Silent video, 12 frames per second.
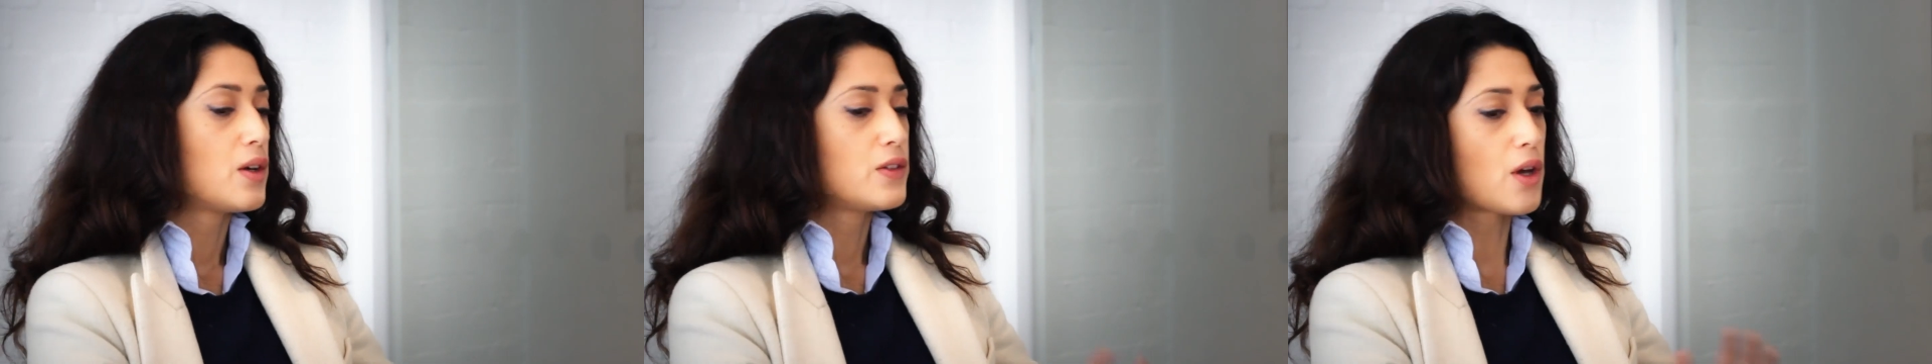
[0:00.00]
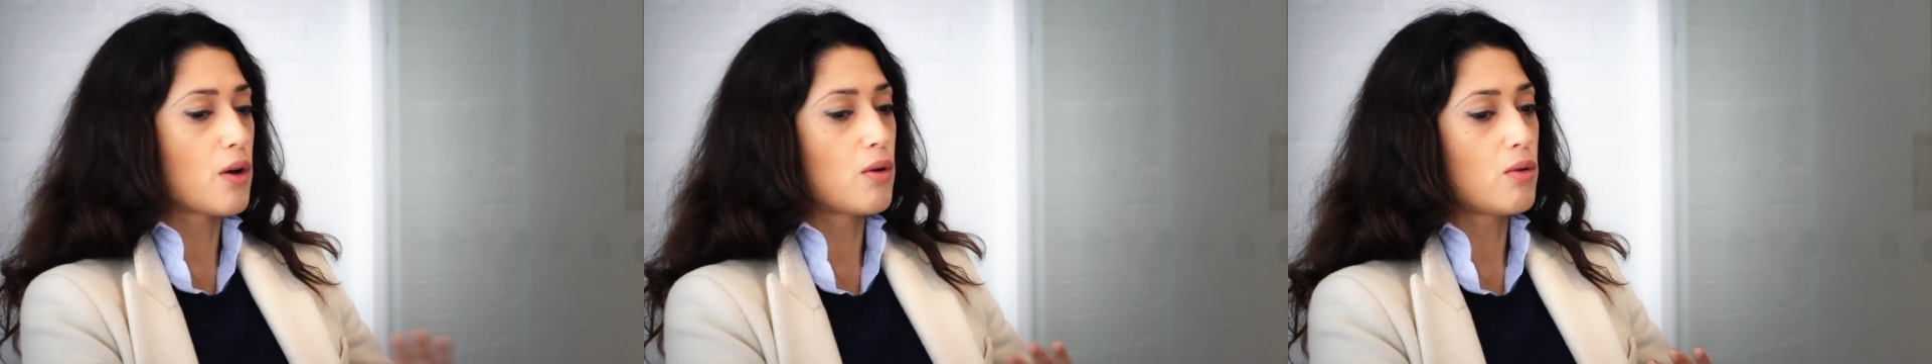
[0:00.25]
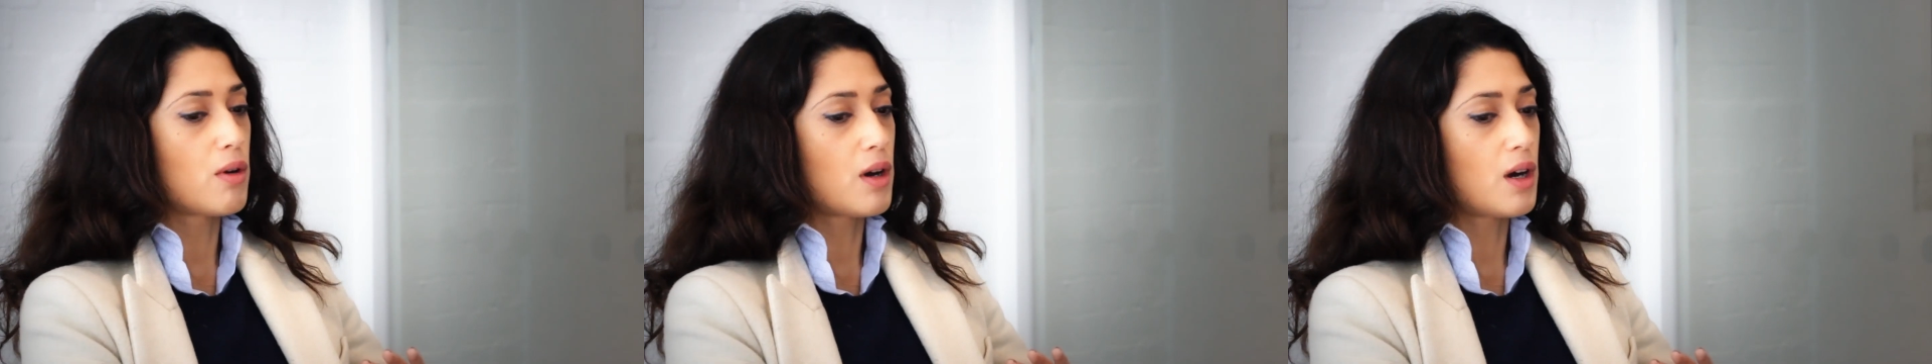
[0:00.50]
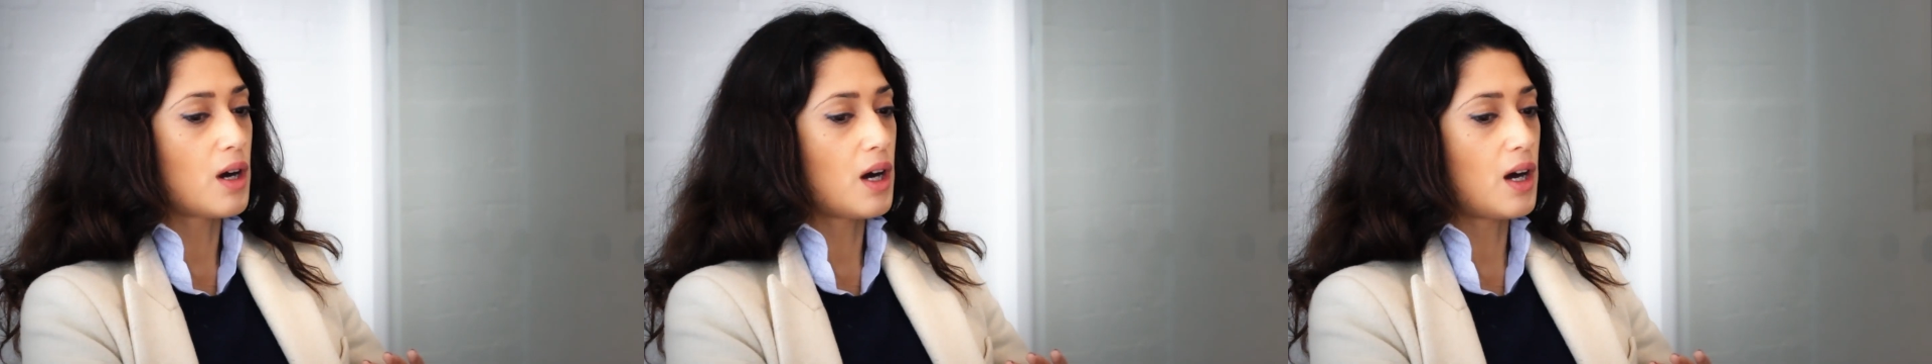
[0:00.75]

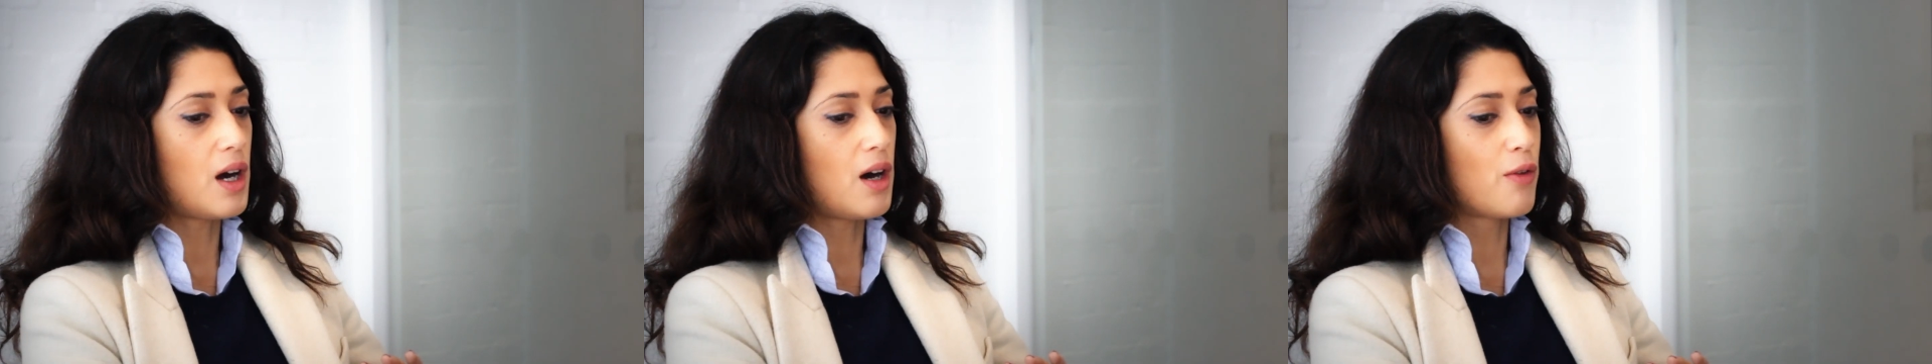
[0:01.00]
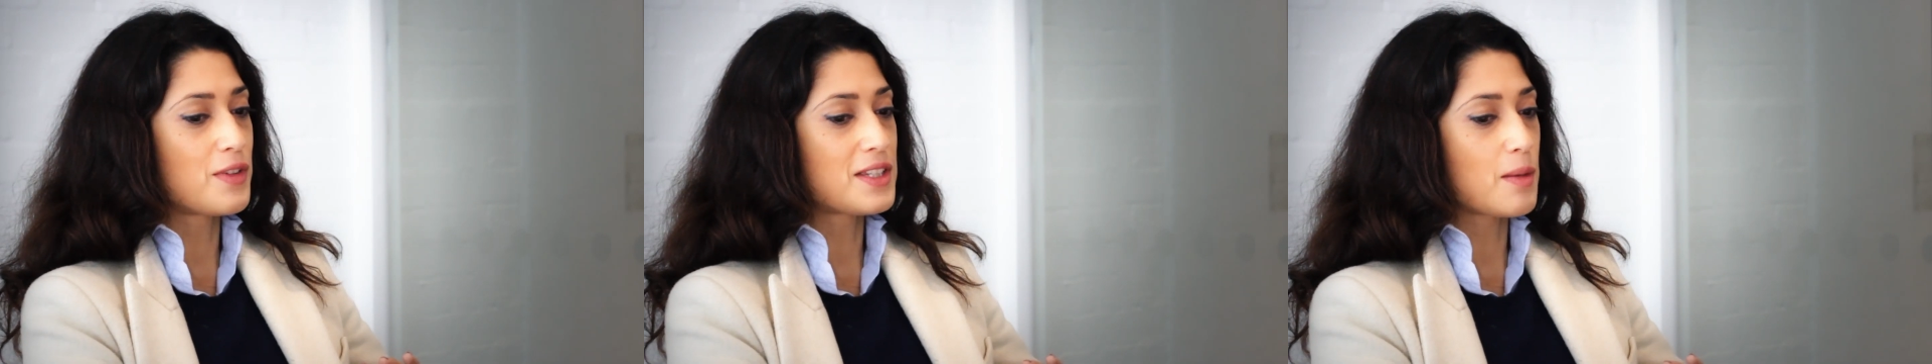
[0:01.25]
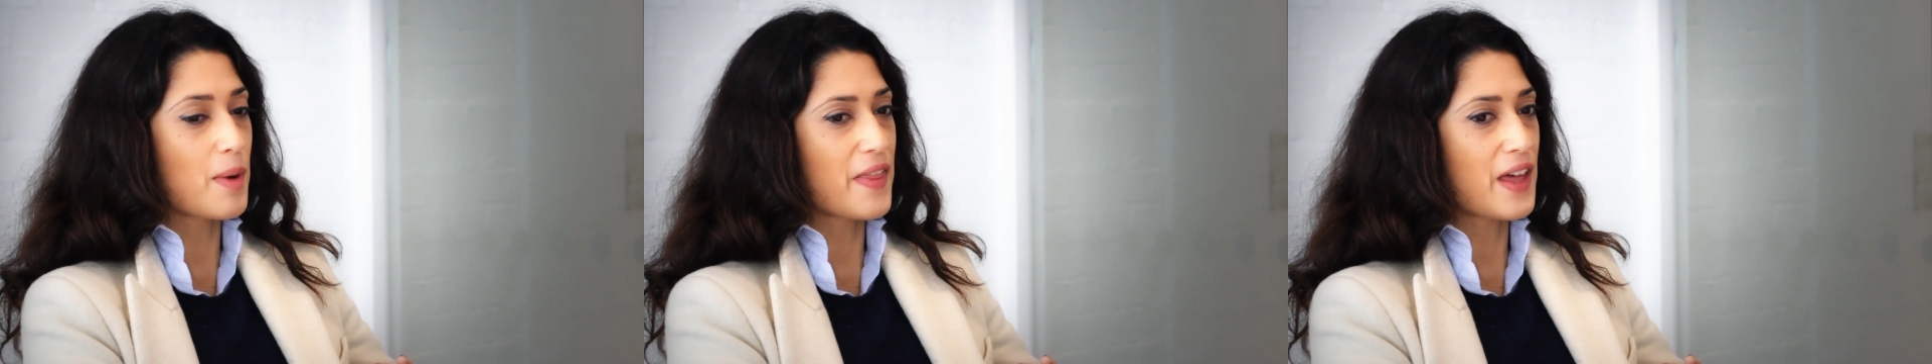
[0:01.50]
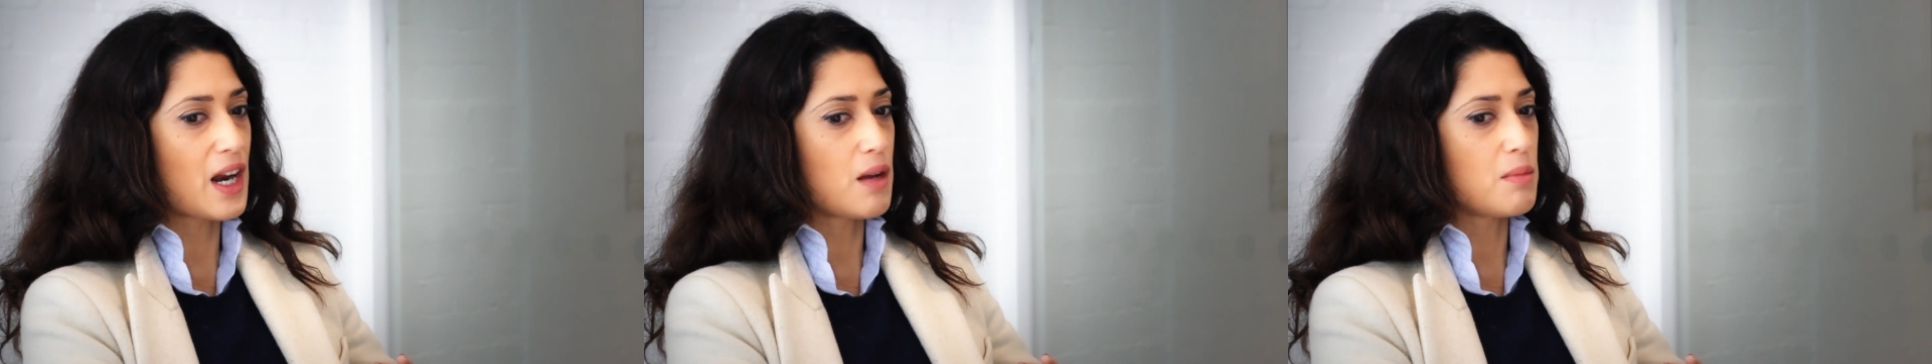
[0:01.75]
So obviously by
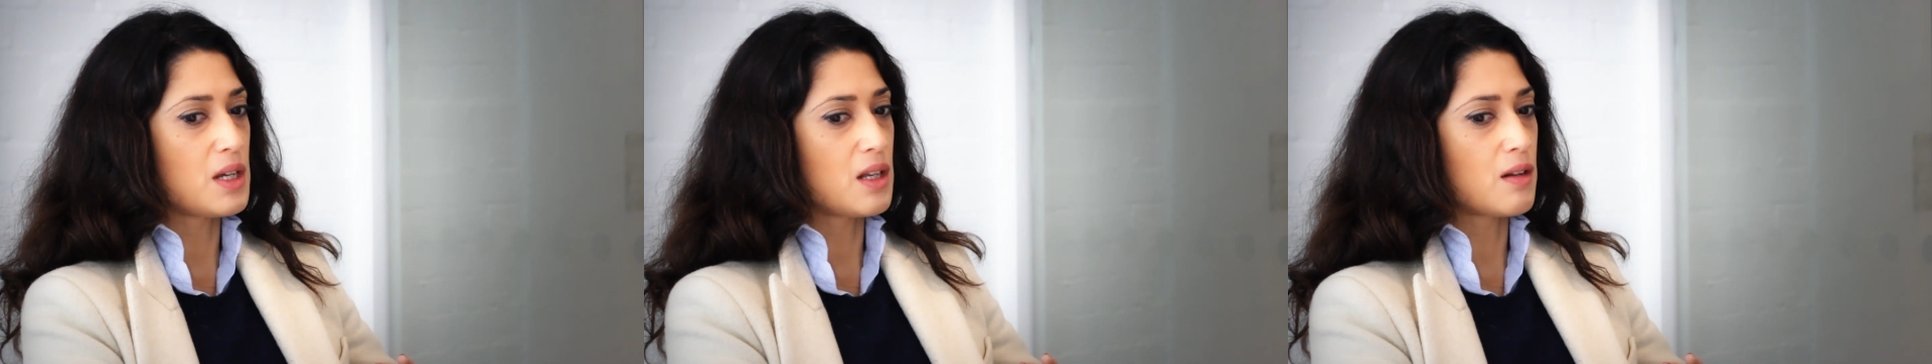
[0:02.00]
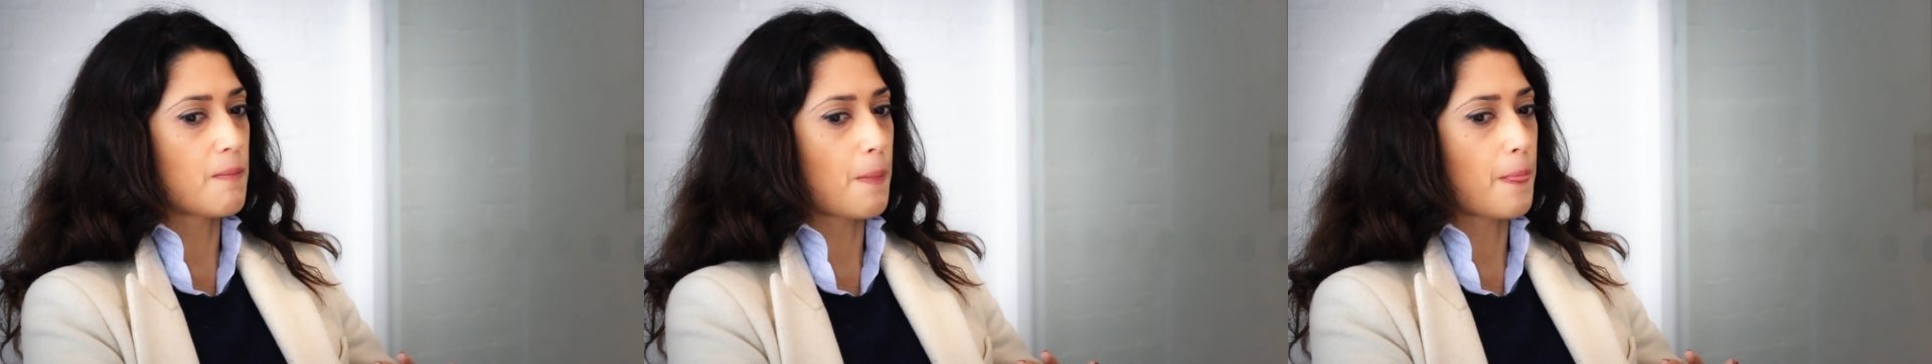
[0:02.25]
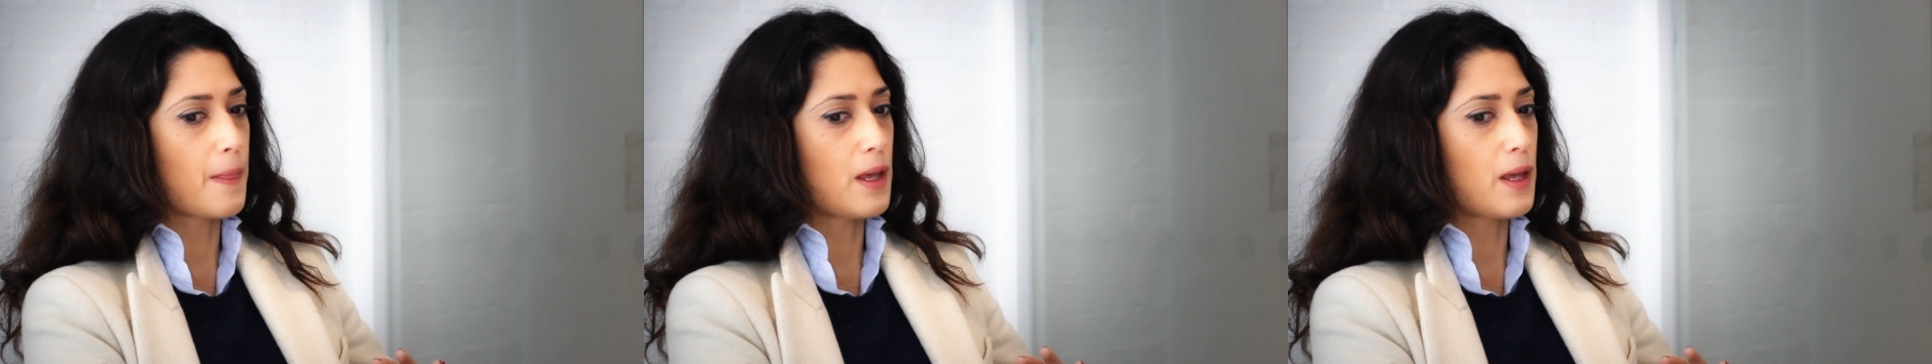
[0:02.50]
that I mean